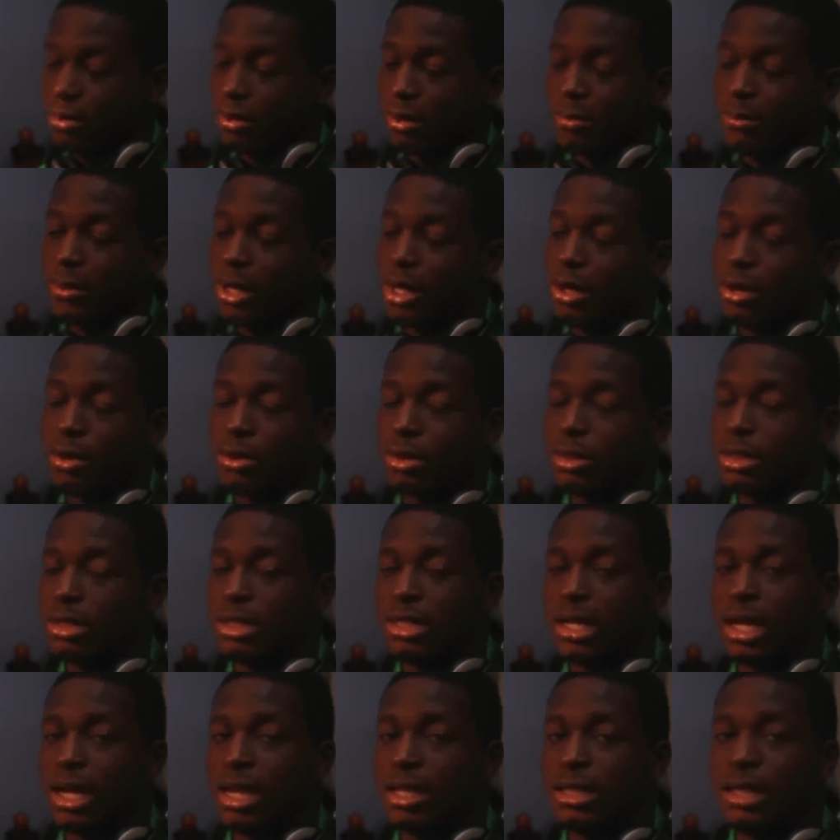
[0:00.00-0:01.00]
in my whole
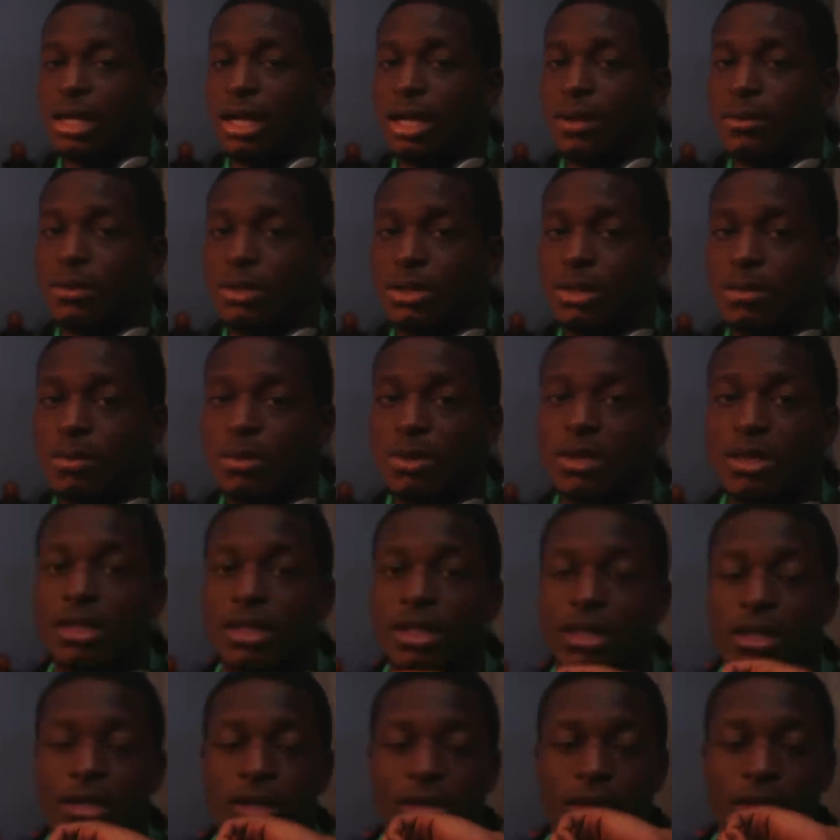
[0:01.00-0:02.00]
entire time doing
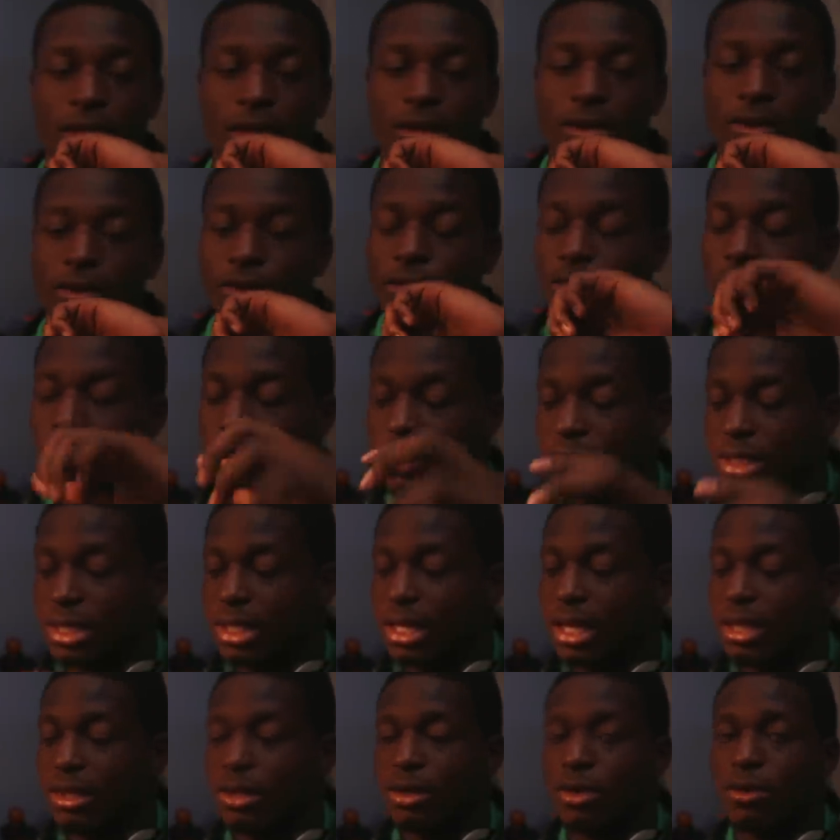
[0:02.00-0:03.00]
music, all
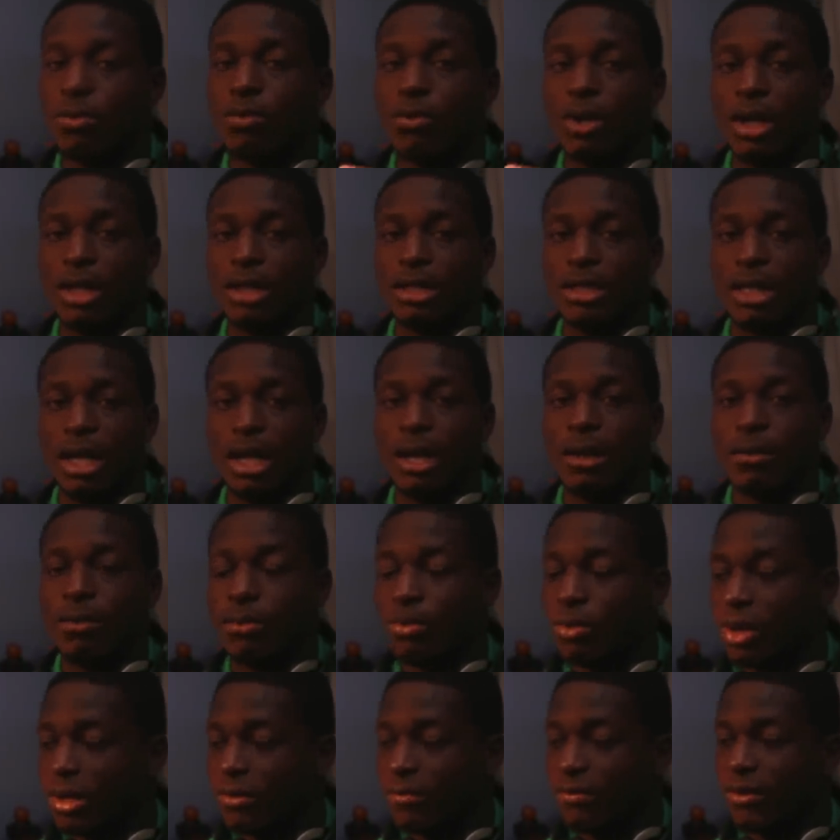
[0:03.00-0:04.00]
together, one
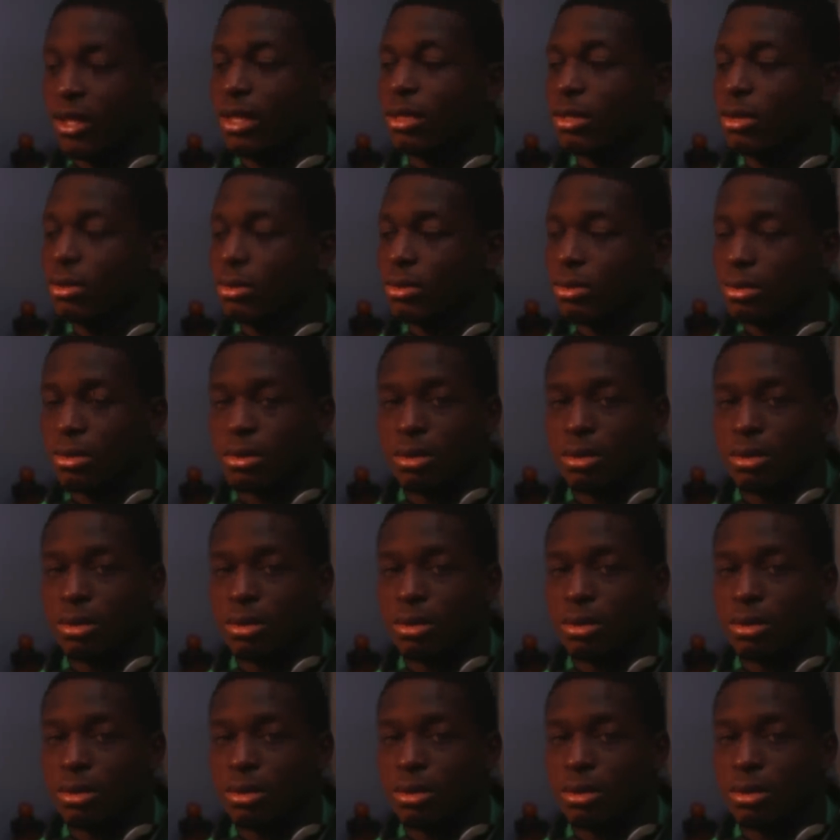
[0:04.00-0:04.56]
time, one venue,